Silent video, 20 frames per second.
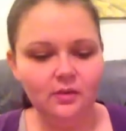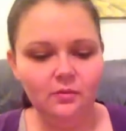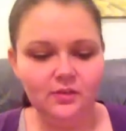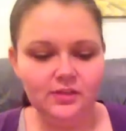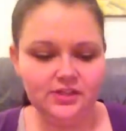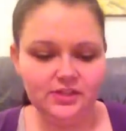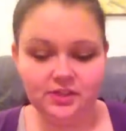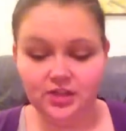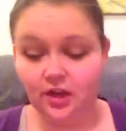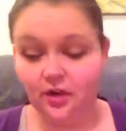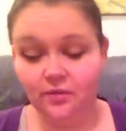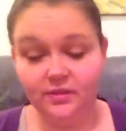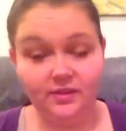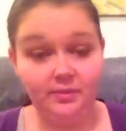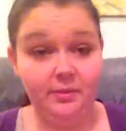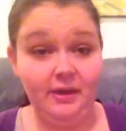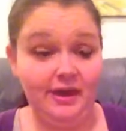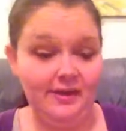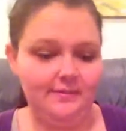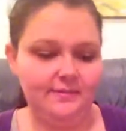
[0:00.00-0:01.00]
which go with
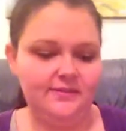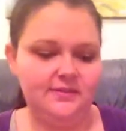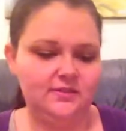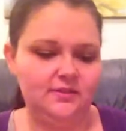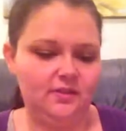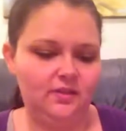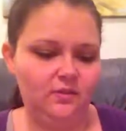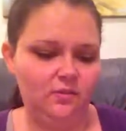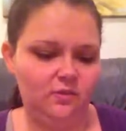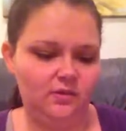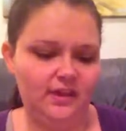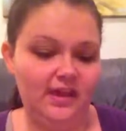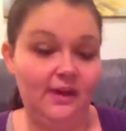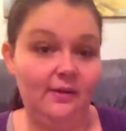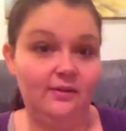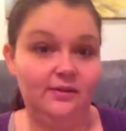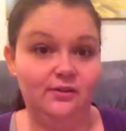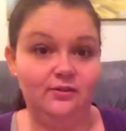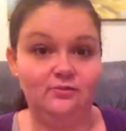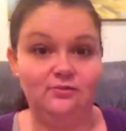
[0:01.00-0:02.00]
the paper so I thought
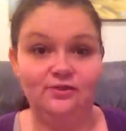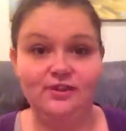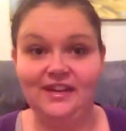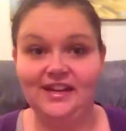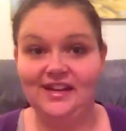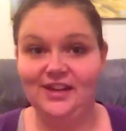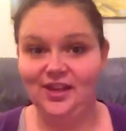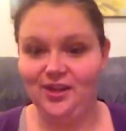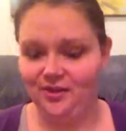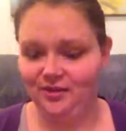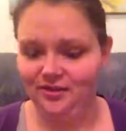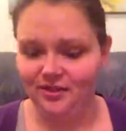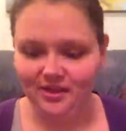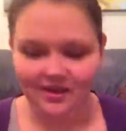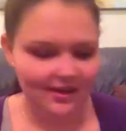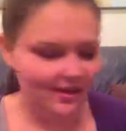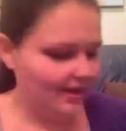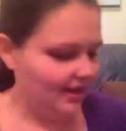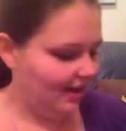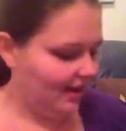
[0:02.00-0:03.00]
that would look really cute.
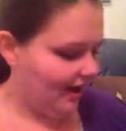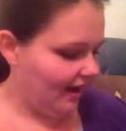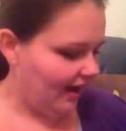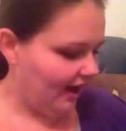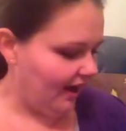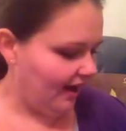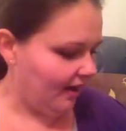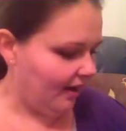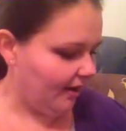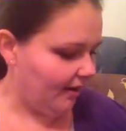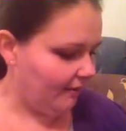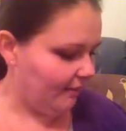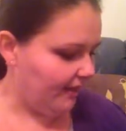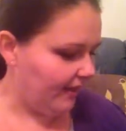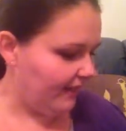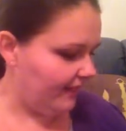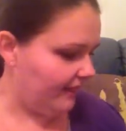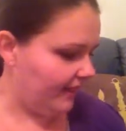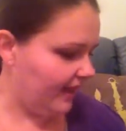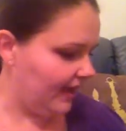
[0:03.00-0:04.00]
Um,
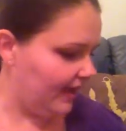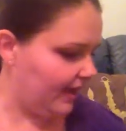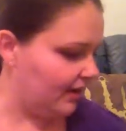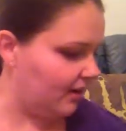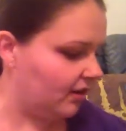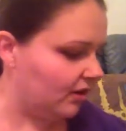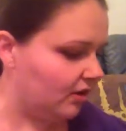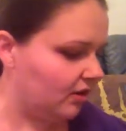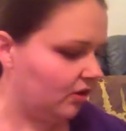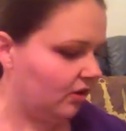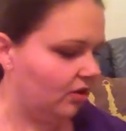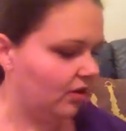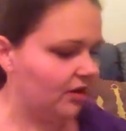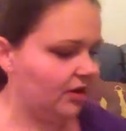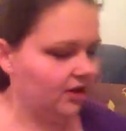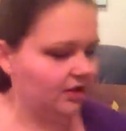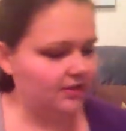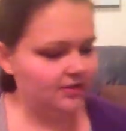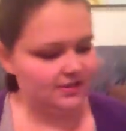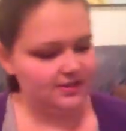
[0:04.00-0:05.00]
and then I got
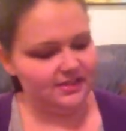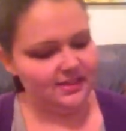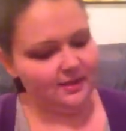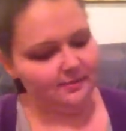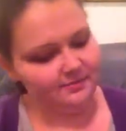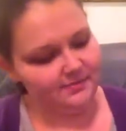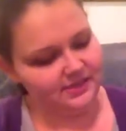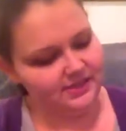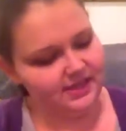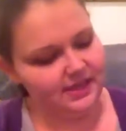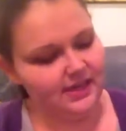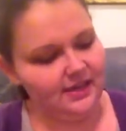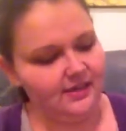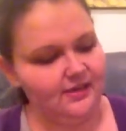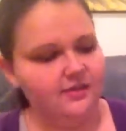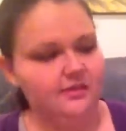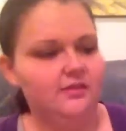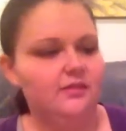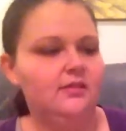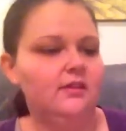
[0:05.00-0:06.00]
another stamp set.